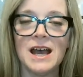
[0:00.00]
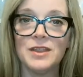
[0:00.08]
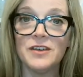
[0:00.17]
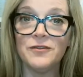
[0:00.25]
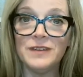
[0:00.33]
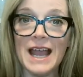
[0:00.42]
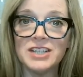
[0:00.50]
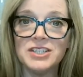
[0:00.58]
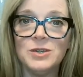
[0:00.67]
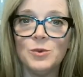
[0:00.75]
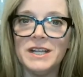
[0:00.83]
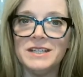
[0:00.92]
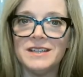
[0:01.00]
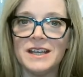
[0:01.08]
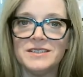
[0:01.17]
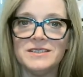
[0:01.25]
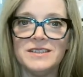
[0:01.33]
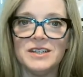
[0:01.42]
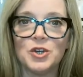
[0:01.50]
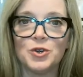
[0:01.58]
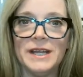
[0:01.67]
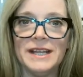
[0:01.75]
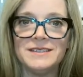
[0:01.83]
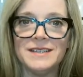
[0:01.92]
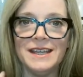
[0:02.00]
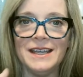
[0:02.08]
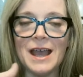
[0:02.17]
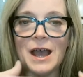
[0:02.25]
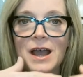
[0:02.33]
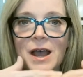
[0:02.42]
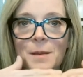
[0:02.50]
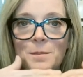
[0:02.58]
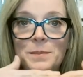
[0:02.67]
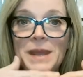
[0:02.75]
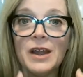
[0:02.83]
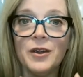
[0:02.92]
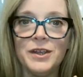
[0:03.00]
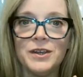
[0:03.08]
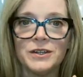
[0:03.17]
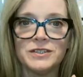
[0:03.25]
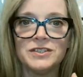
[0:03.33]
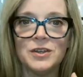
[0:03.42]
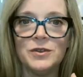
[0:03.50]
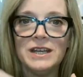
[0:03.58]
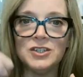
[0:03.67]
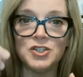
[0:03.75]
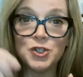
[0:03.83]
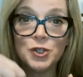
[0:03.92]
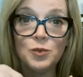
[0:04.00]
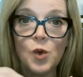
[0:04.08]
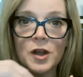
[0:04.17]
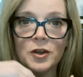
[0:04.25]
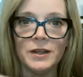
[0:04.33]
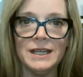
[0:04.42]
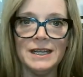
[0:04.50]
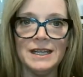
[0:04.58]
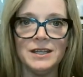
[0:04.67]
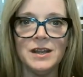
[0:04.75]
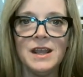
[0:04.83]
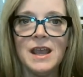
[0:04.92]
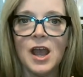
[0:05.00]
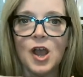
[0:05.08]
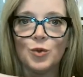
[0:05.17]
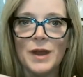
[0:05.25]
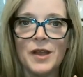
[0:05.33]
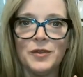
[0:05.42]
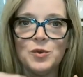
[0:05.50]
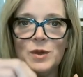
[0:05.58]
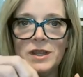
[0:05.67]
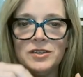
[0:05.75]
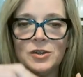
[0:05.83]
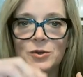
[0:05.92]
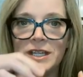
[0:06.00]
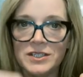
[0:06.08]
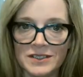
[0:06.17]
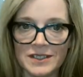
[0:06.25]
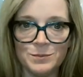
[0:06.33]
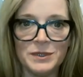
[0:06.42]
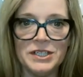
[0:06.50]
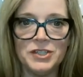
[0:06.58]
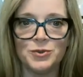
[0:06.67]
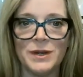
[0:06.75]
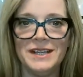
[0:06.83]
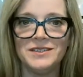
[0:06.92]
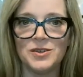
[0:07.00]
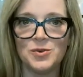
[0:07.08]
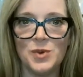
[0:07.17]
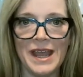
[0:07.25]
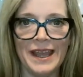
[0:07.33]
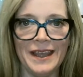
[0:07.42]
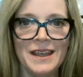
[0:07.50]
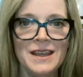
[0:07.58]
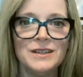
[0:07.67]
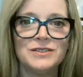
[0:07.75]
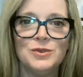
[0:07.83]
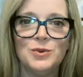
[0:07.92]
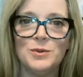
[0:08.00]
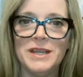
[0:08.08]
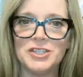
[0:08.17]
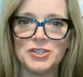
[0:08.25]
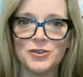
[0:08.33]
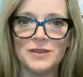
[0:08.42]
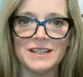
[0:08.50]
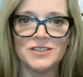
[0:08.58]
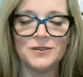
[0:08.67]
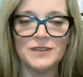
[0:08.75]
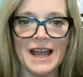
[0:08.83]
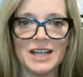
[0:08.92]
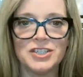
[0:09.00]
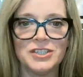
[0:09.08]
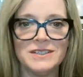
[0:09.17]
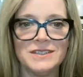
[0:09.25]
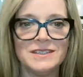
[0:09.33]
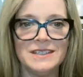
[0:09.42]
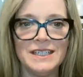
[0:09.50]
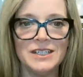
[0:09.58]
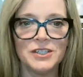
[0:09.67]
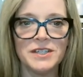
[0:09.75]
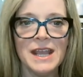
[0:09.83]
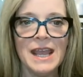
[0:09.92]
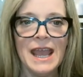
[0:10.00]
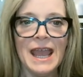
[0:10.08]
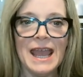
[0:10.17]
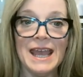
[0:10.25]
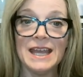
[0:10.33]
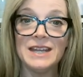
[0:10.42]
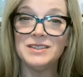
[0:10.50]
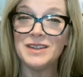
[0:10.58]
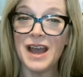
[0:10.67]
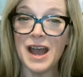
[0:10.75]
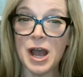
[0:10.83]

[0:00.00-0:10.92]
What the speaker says: The flashing, what it does is it creates a barrier so that should water get in around the window, it simply drains away. So you want to make sure that's flashed and sealed. And